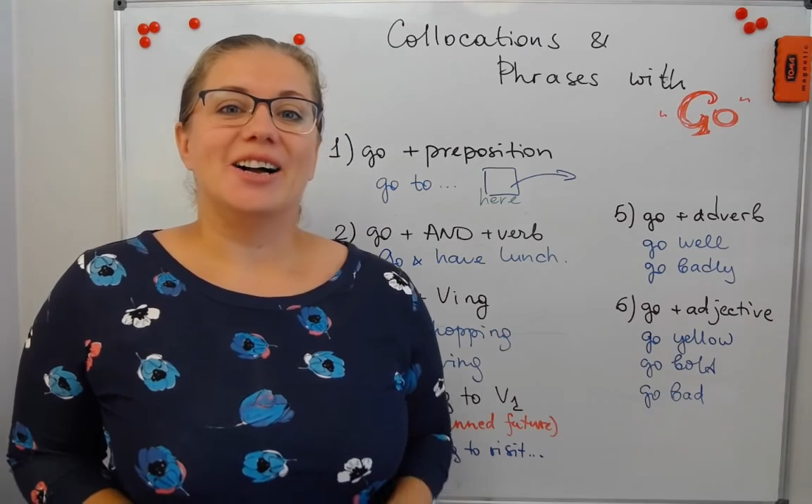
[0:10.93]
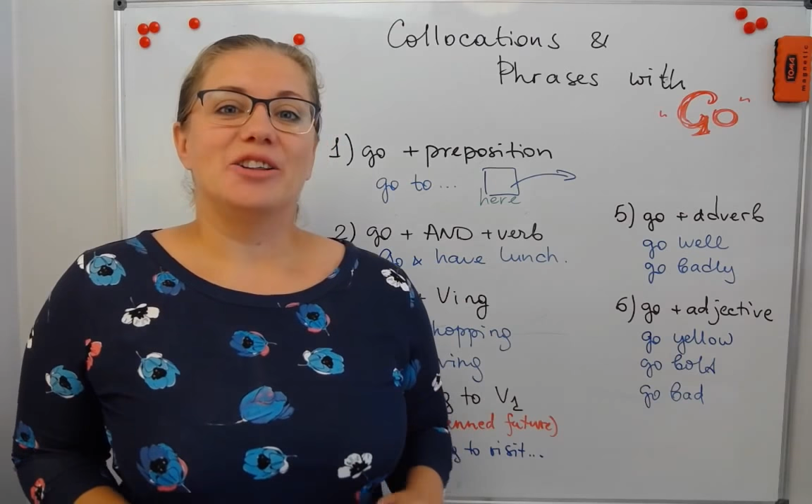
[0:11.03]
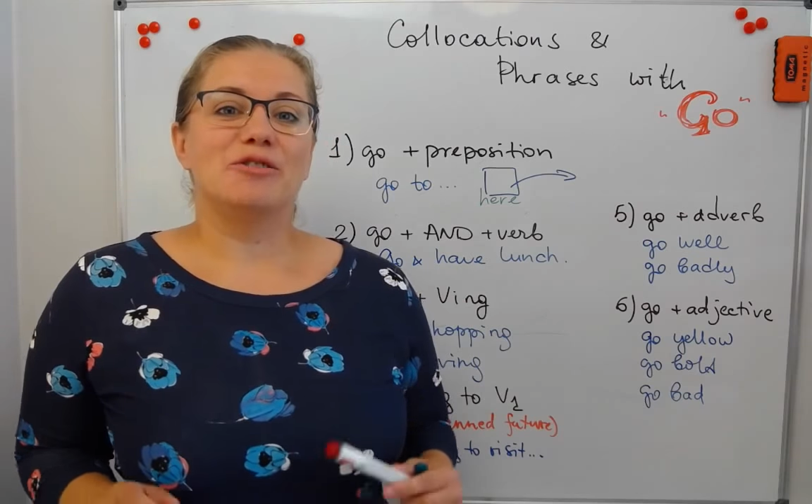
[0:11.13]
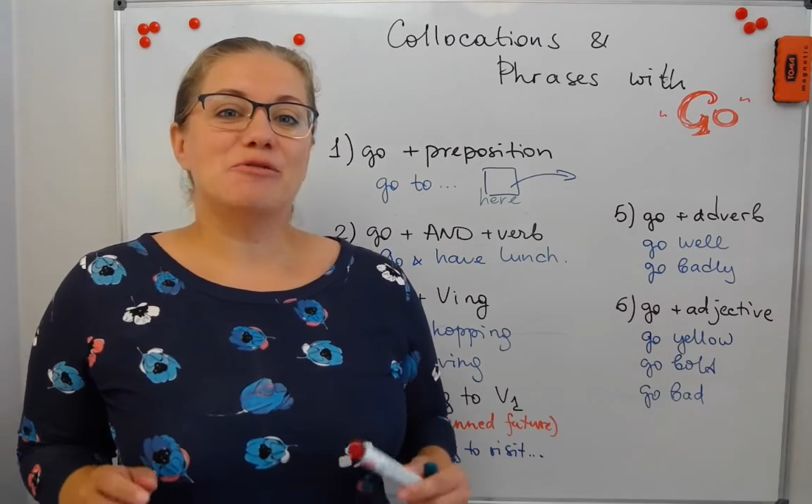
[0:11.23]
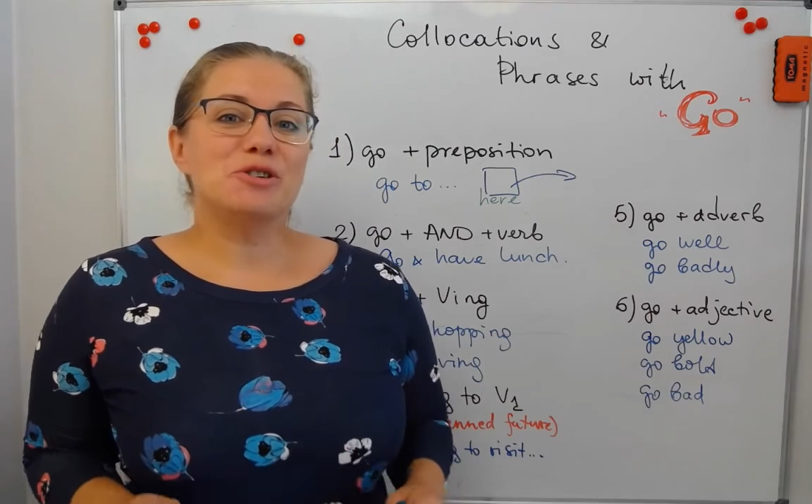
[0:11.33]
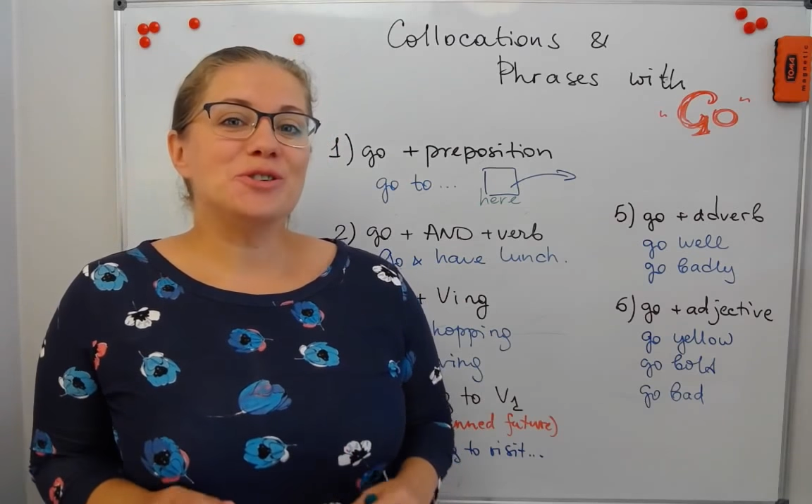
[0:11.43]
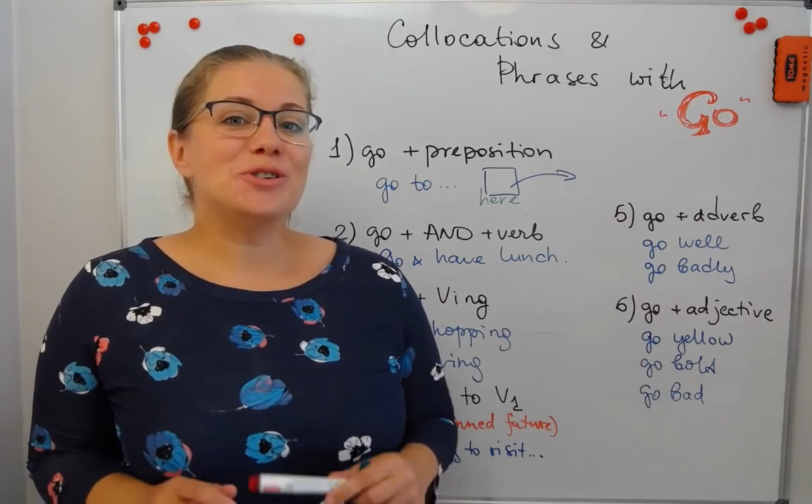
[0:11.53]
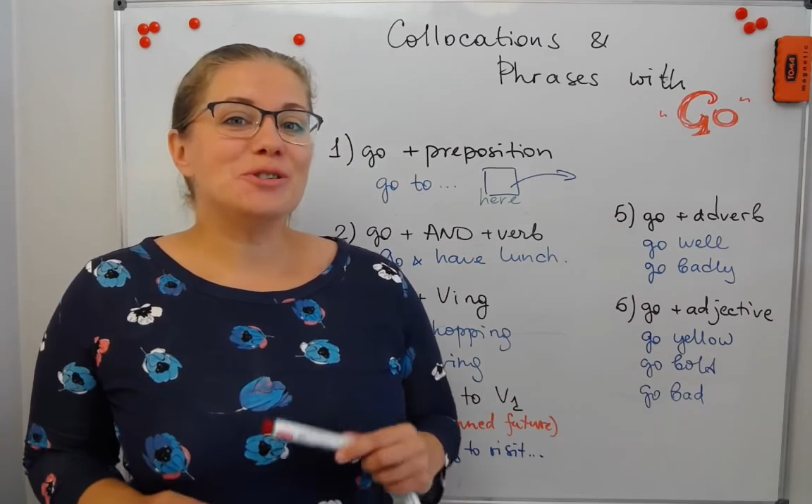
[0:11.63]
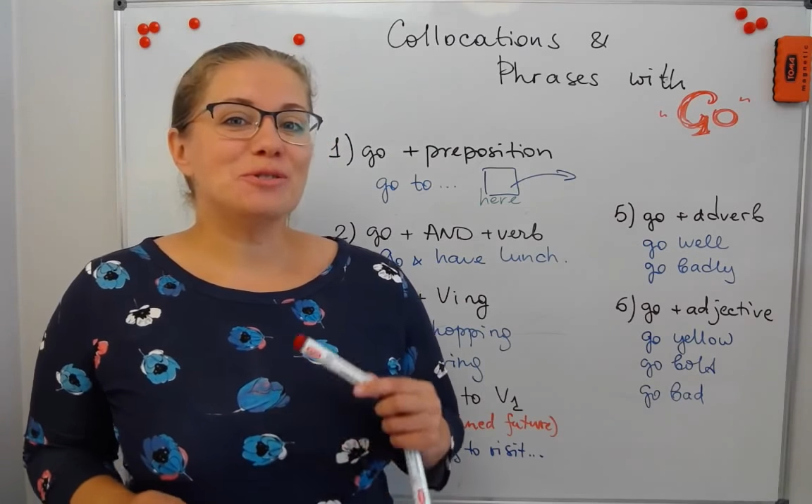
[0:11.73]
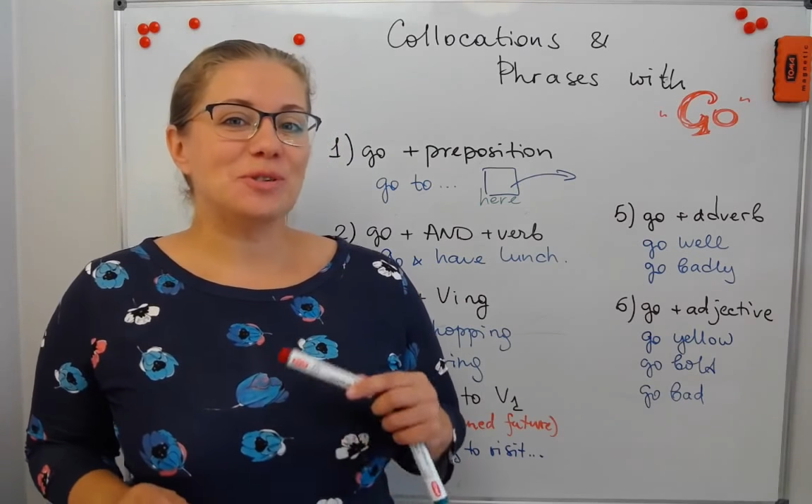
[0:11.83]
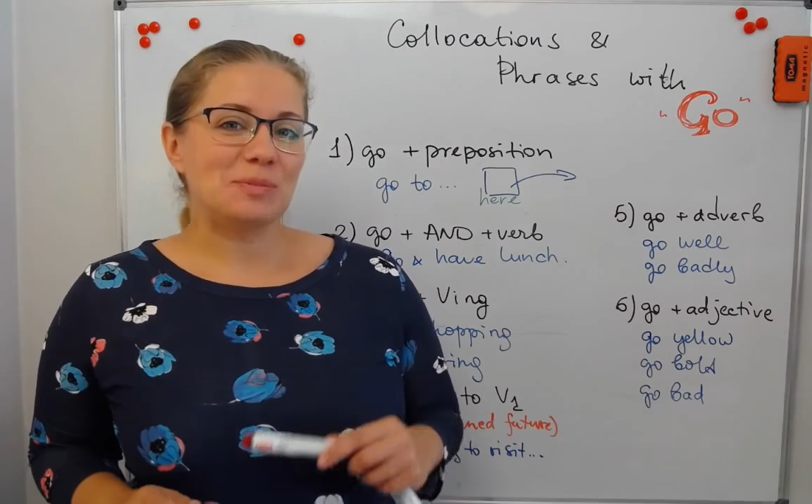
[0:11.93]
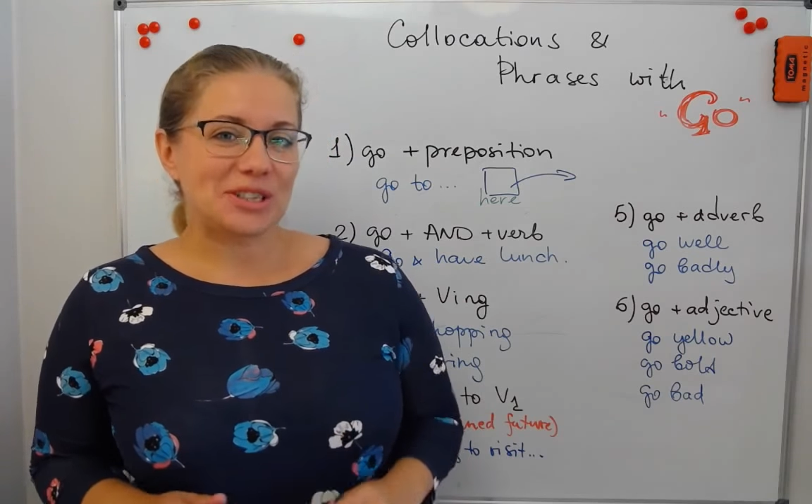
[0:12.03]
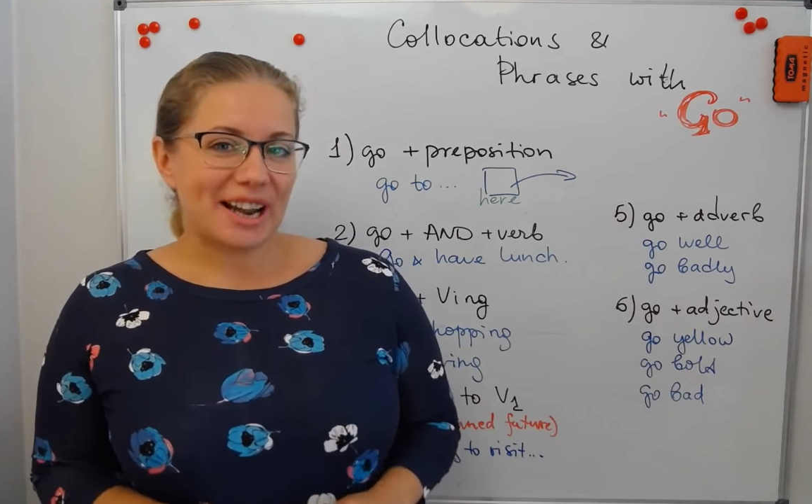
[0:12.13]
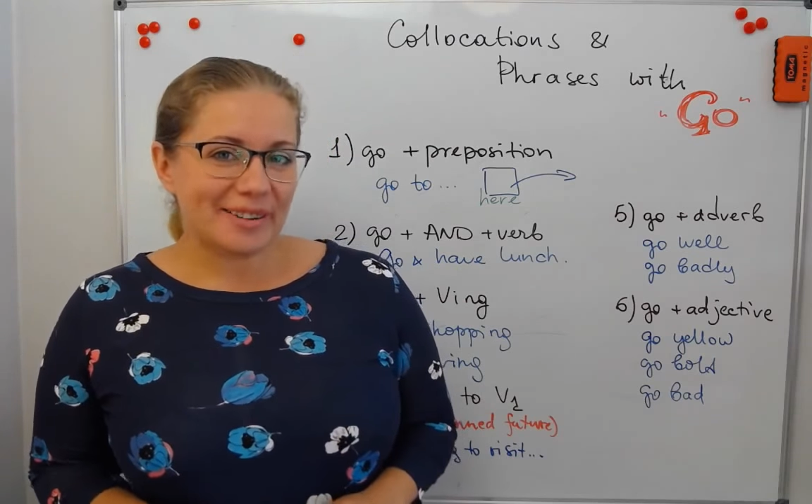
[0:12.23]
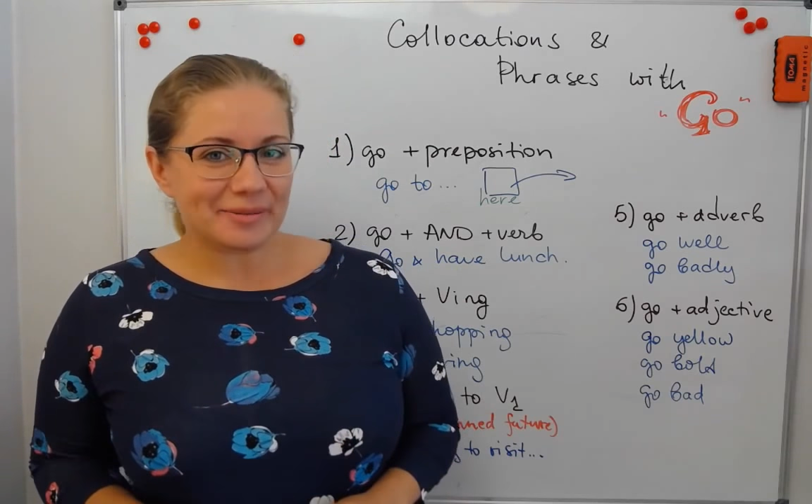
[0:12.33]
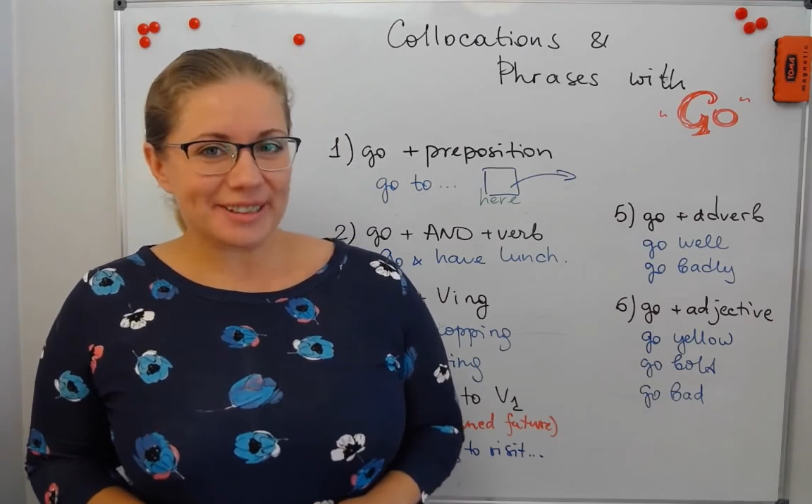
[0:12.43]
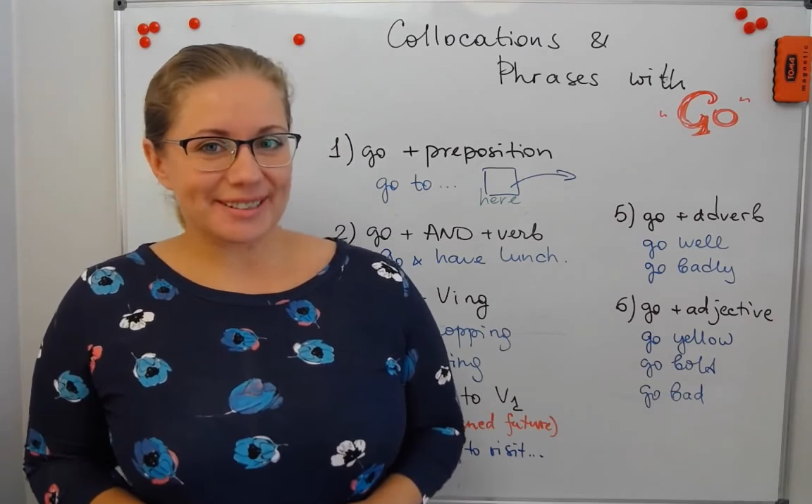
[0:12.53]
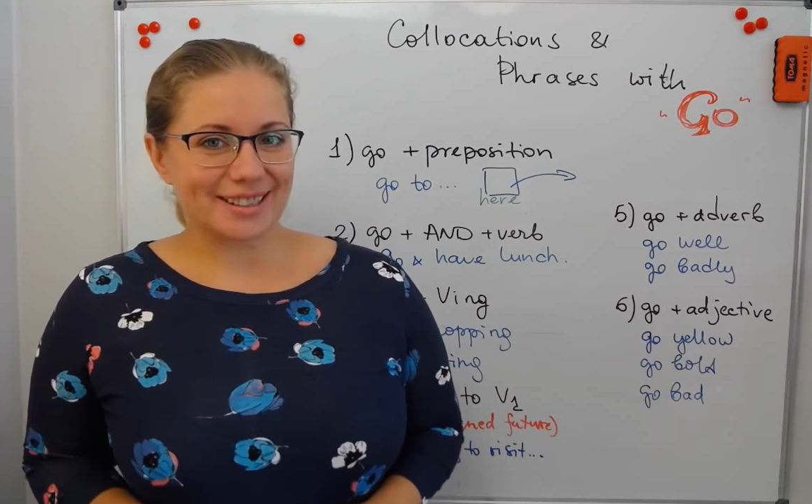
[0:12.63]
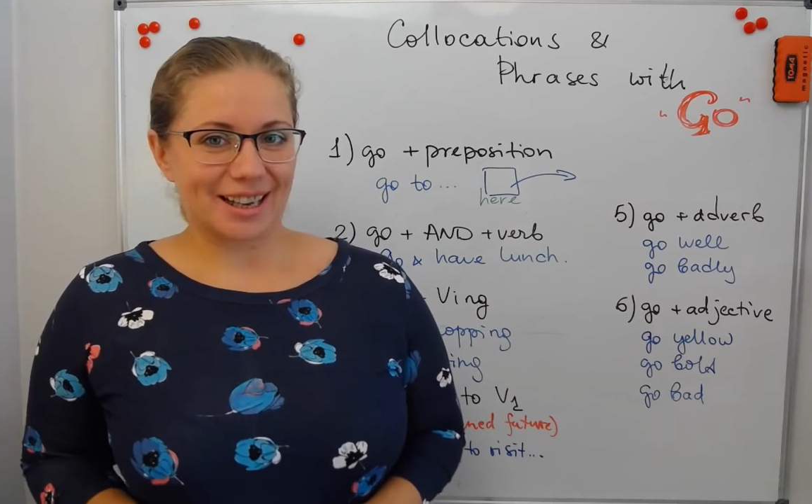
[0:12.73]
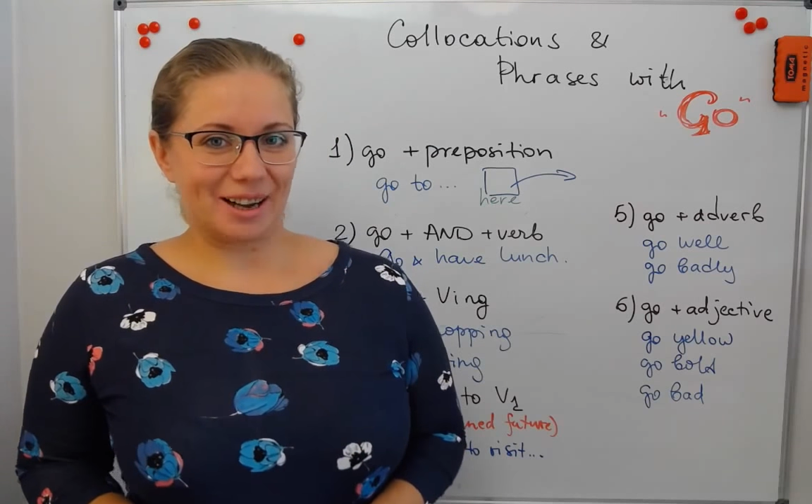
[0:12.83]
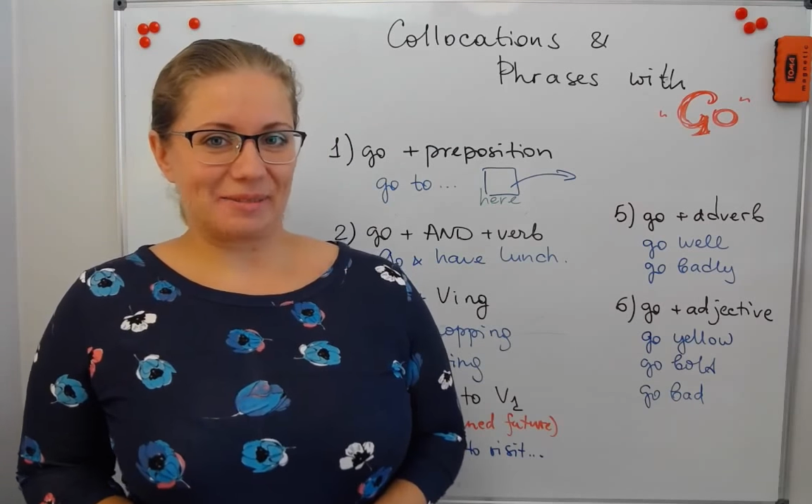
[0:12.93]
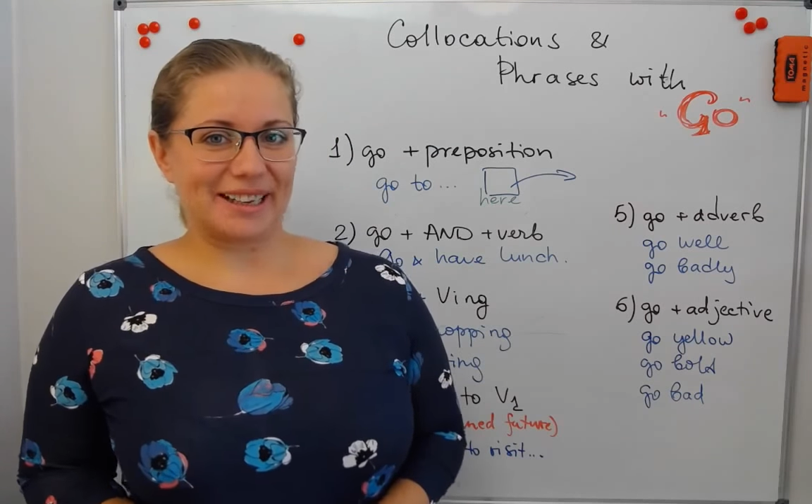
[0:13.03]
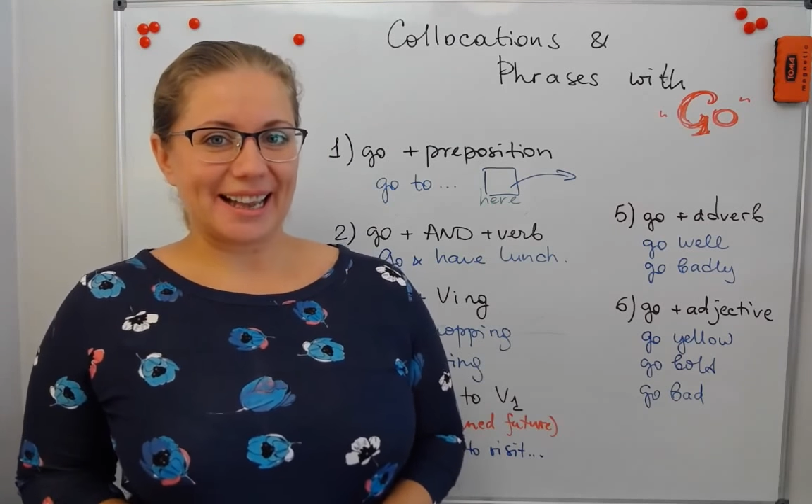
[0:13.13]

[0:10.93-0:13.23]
The 1st of September is coming,